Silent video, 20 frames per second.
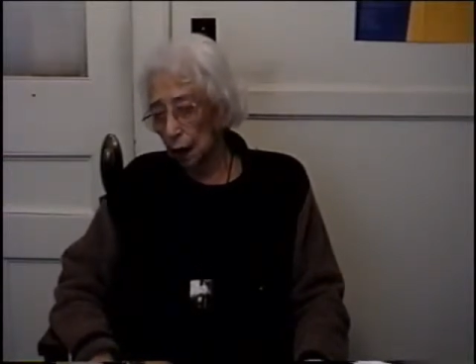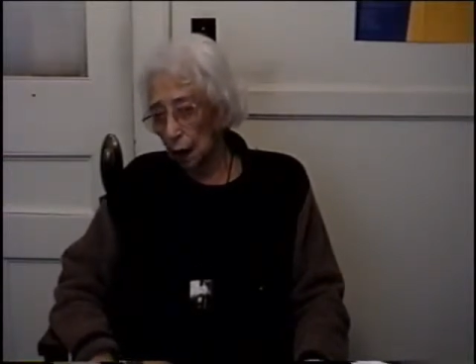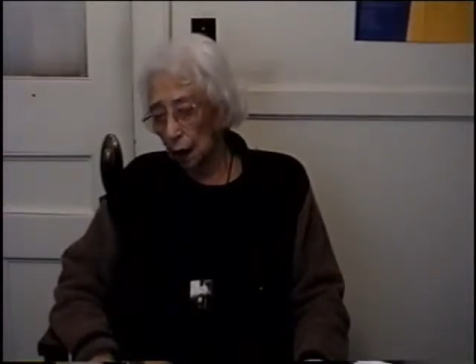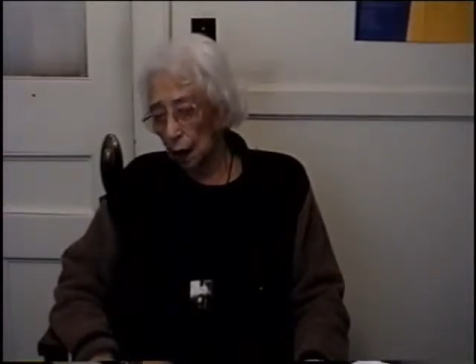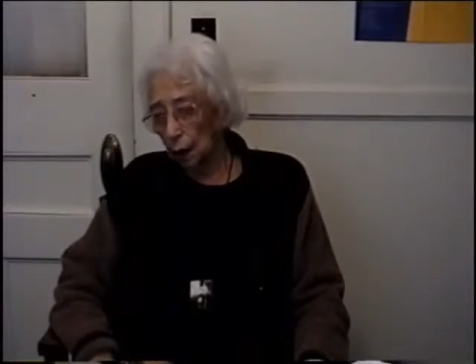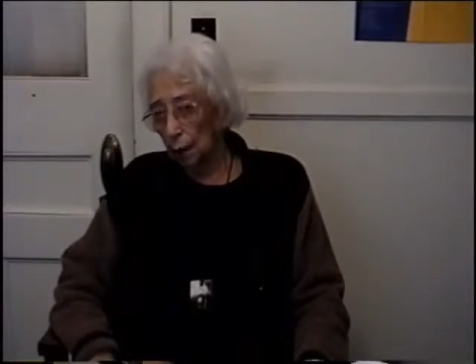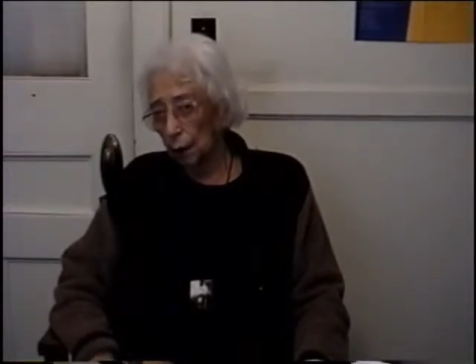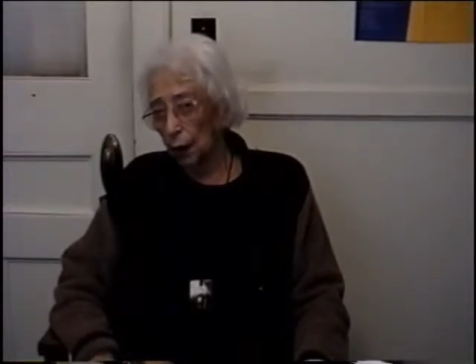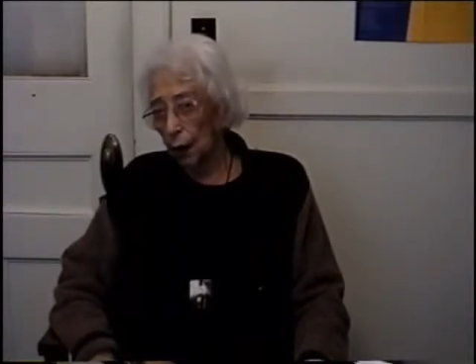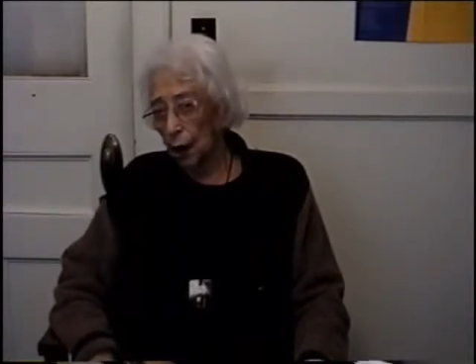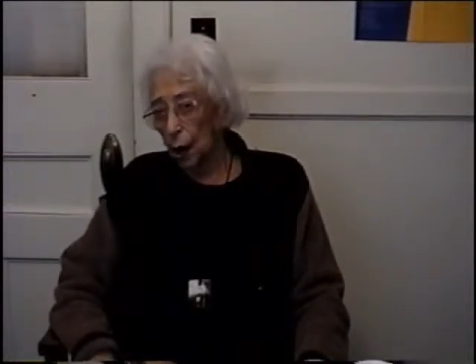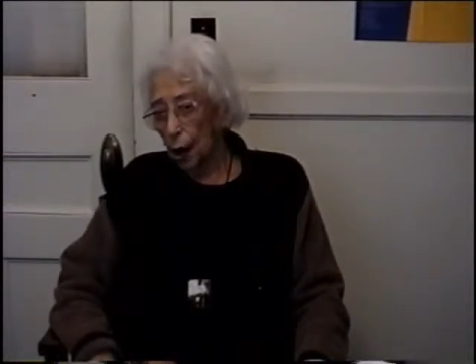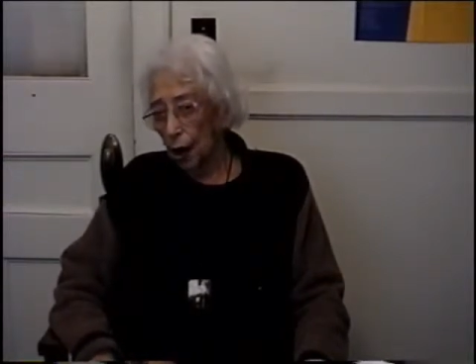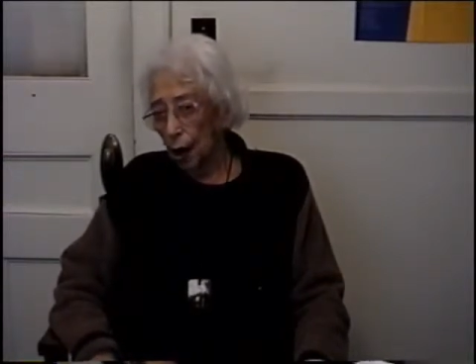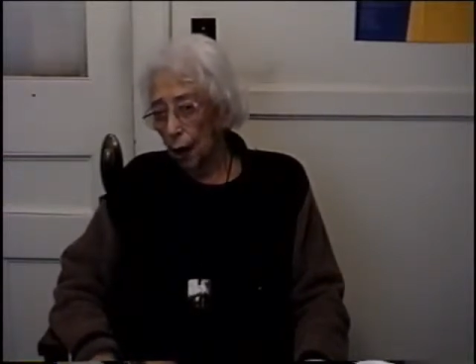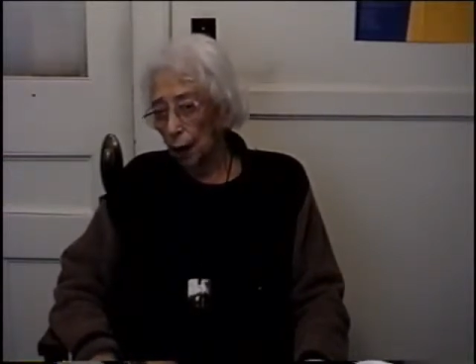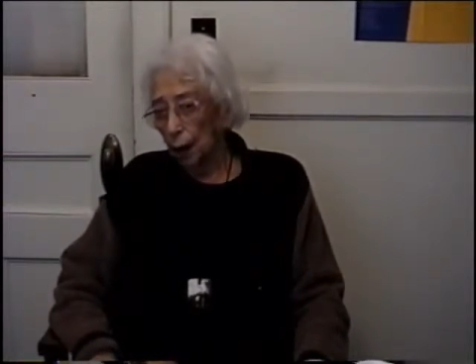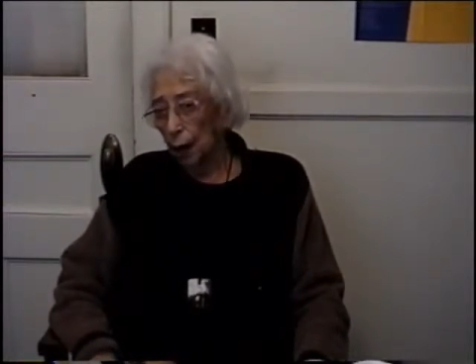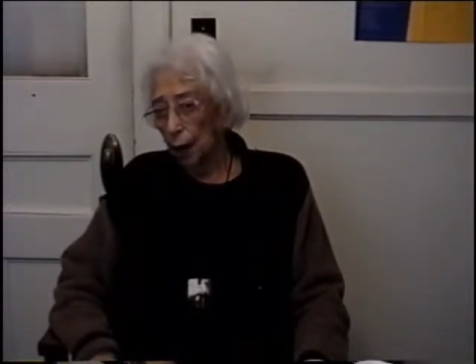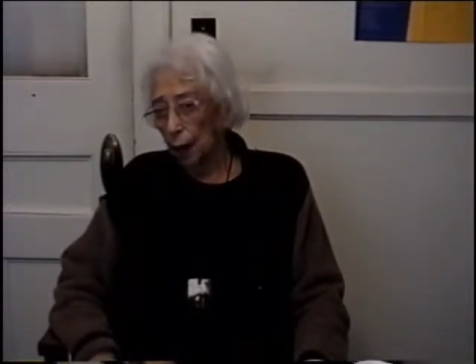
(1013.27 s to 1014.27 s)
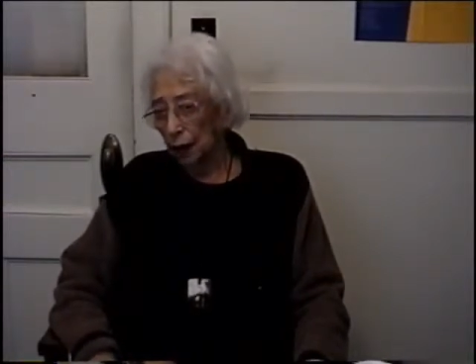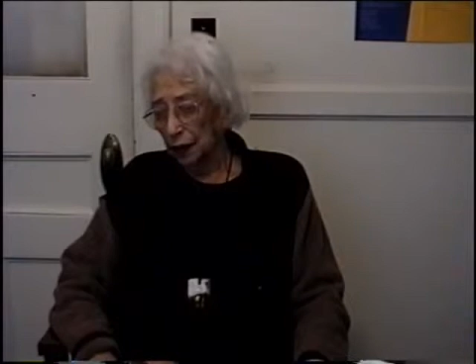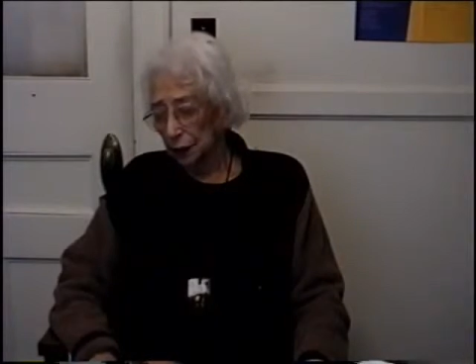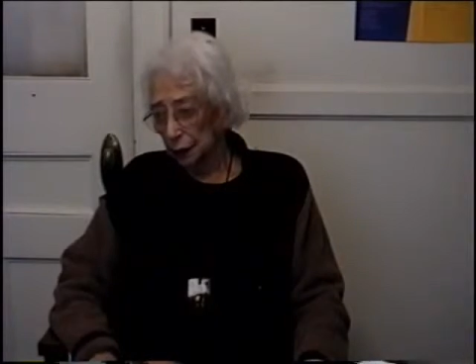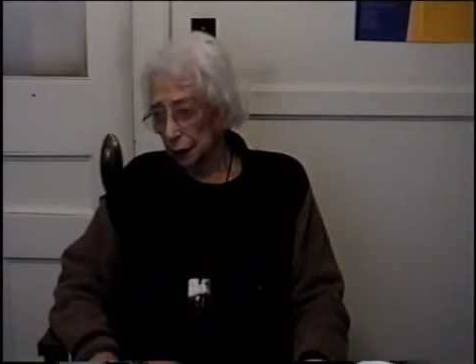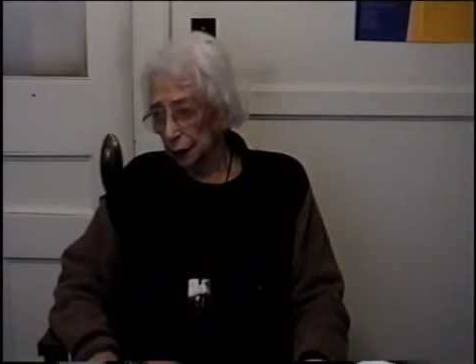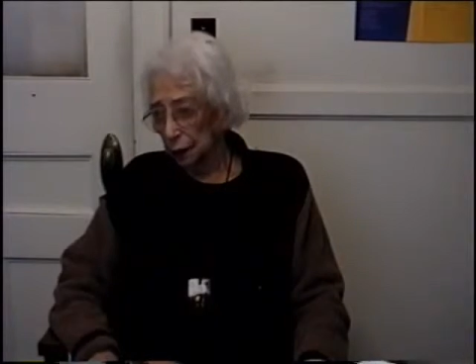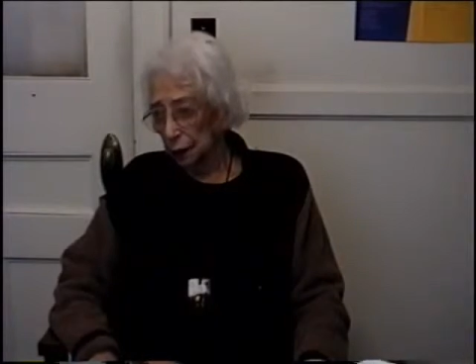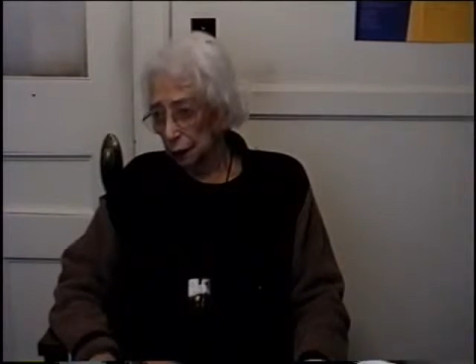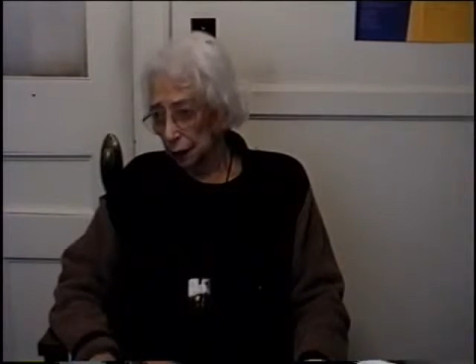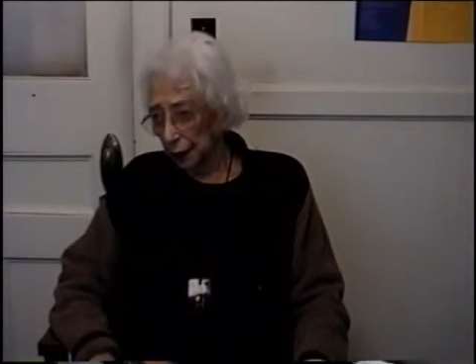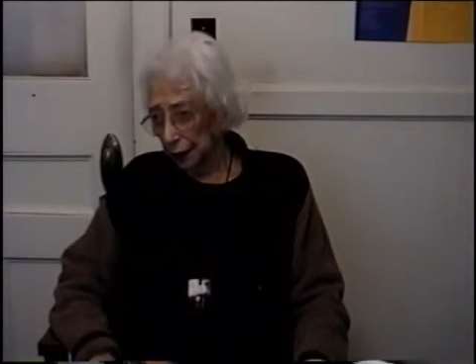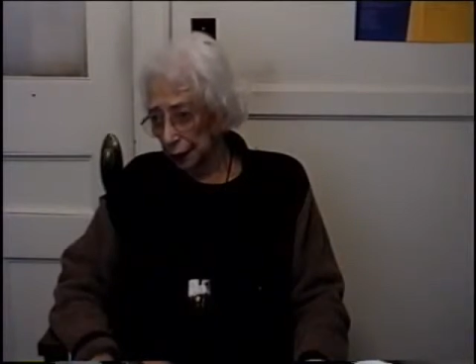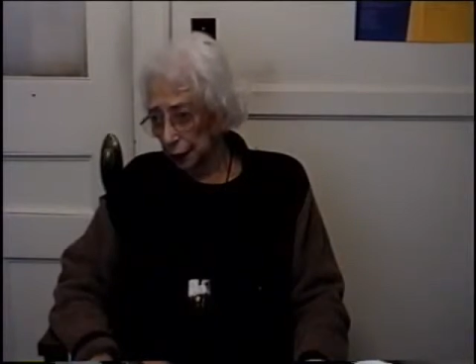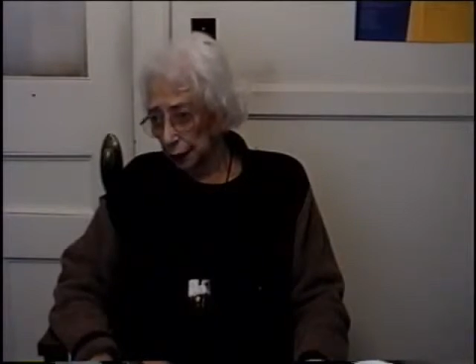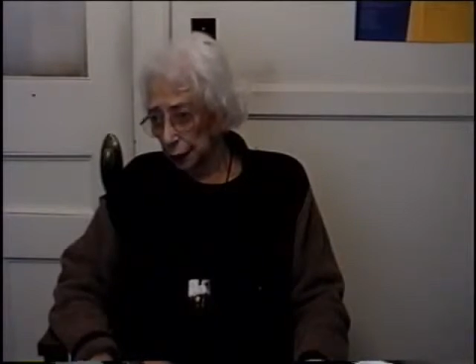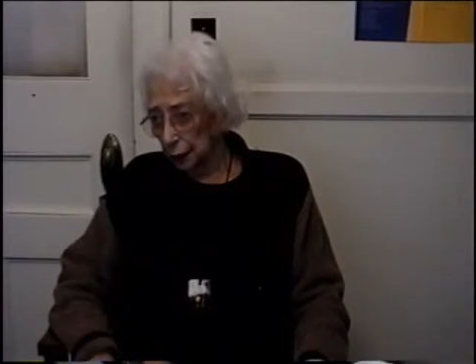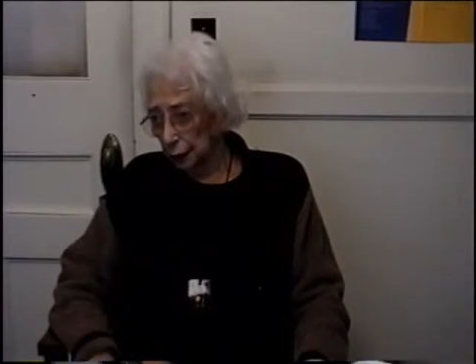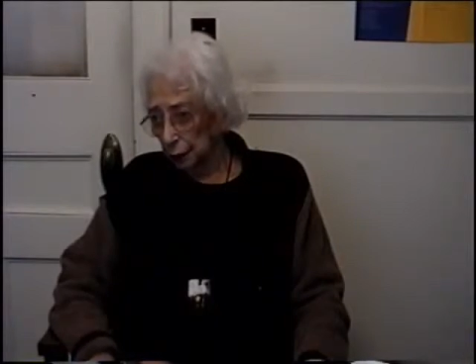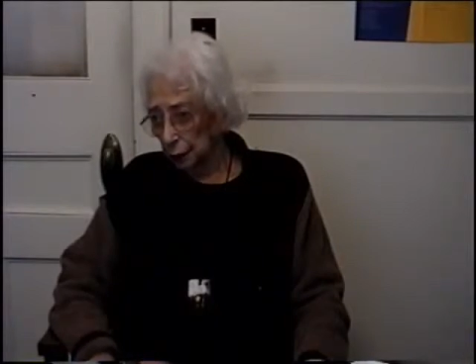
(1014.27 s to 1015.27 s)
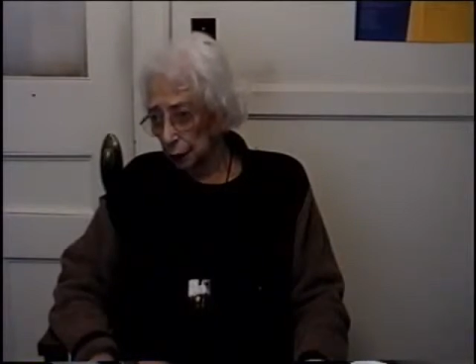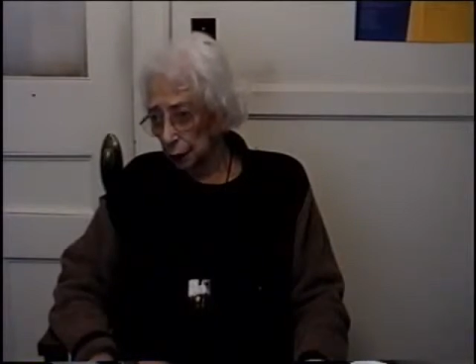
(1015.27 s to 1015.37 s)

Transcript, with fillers: um, in Orlando.